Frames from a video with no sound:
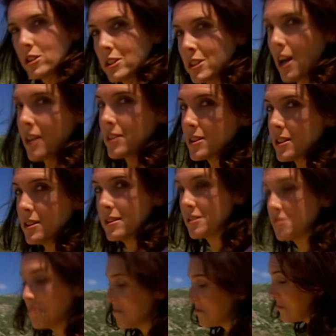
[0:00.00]

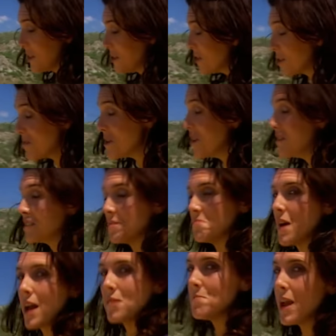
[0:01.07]
disasters and not immune to
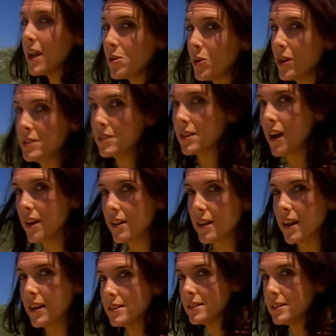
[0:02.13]
man-made ones
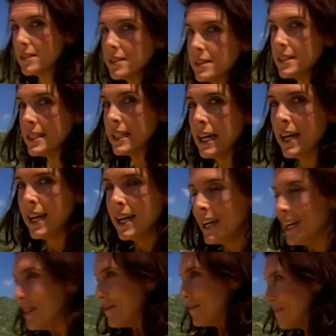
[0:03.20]
either.
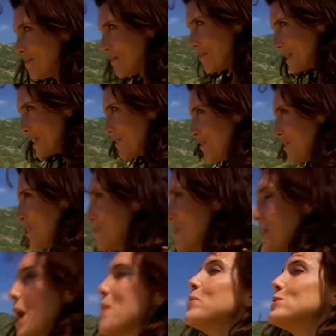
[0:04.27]
But if you'd been
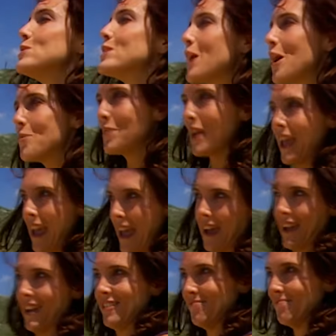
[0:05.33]
able to come
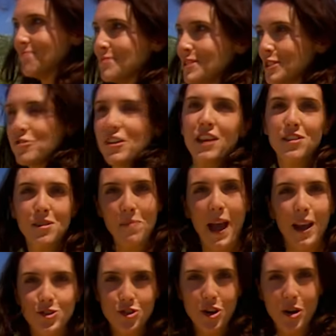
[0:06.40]
here, to
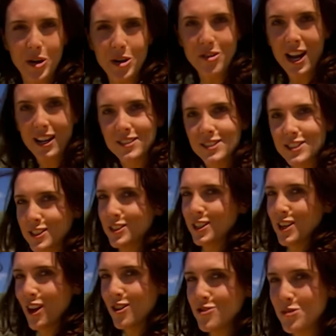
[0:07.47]
Vathipetro around
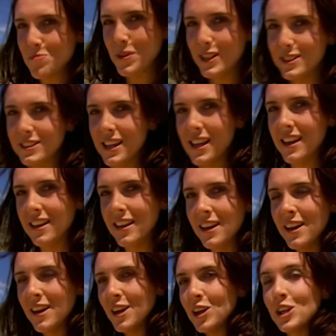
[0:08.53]
1600 BC,
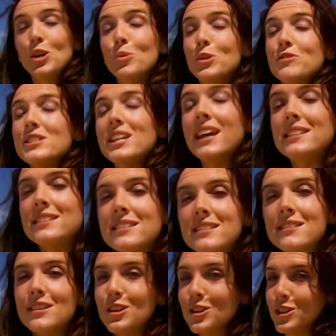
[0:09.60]
you would have tasted
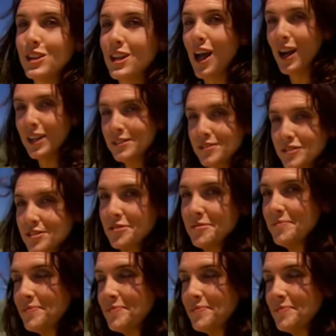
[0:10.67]
the good life.